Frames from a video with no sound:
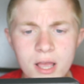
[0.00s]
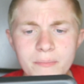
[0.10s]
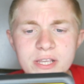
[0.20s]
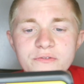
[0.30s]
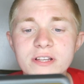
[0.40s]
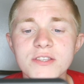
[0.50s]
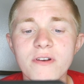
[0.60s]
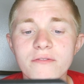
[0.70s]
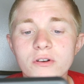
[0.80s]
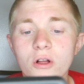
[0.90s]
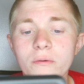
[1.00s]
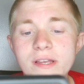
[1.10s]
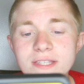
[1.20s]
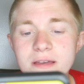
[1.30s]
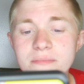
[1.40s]
Best friends forever and
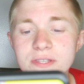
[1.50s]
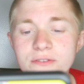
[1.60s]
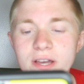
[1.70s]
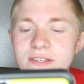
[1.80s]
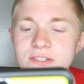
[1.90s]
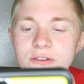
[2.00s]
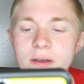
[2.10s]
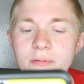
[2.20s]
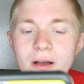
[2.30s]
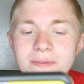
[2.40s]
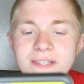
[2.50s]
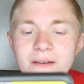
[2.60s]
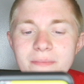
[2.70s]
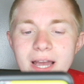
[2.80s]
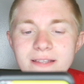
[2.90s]
always. I miss you guys too. I promise to
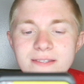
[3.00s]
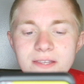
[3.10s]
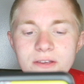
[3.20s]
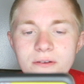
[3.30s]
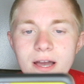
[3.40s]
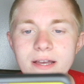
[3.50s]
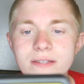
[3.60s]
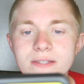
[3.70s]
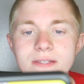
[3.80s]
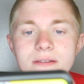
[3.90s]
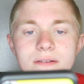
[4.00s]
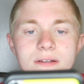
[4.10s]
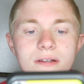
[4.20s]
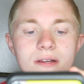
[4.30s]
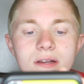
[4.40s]
come back and see you guys.
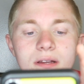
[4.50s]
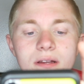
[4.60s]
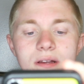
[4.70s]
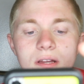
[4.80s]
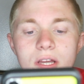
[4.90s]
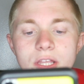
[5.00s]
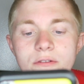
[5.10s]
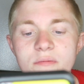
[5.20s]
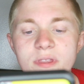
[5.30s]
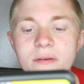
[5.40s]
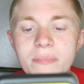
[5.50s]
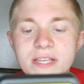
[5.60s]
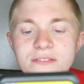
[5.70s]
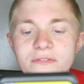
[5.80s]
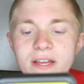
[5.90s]
You have been the
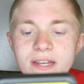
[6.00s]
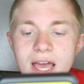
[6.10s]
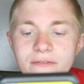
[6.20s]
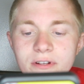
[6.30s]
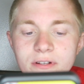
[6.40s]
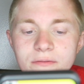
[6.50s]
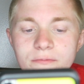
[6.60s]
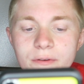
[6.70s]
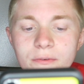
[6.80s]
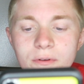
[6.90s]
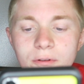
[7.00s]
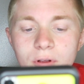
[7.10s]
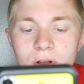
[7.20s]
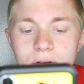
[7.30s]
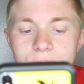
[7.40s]
best friend ever. We
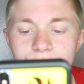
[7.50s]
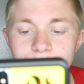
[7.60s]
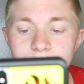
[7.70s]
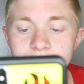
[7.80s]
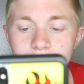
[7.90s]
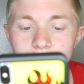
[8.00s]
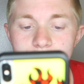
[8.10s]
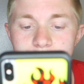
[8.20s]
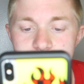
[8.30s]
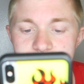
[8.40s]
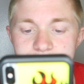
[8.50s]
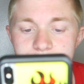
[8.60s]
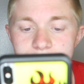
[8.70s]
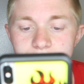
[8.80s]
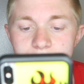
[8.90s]
all will miss
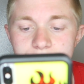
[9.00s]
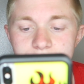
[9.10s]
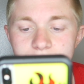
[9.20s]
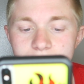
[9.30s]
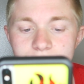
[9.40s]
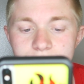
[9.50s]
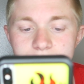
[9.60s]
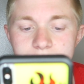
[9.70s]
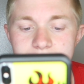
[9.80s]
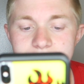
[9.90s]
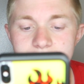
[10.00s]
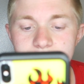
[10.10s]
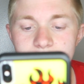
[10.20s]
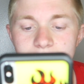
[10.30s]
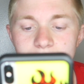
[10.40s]
you and love you forever. You are the best thing
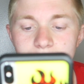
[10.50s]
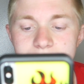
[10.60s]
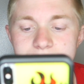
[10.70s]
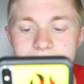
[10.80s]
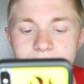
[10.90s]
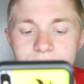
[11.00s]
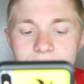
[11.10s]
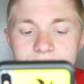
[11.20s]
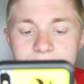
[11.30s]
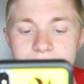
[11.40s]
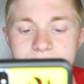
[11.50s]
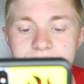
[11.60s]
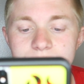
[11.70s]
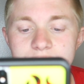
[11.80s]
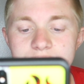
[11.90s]
ever. I don't know what to say in words, but you meant
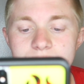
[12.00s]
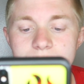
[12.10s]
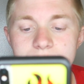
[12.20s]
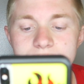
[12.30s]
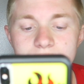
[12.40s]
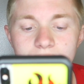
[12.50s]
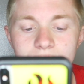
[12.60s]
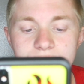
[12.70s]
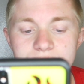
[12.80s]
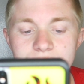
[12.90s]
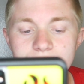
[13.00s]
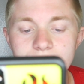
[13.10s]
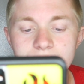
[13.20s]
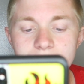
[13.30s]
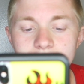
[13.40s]
so much to me and to all of us too.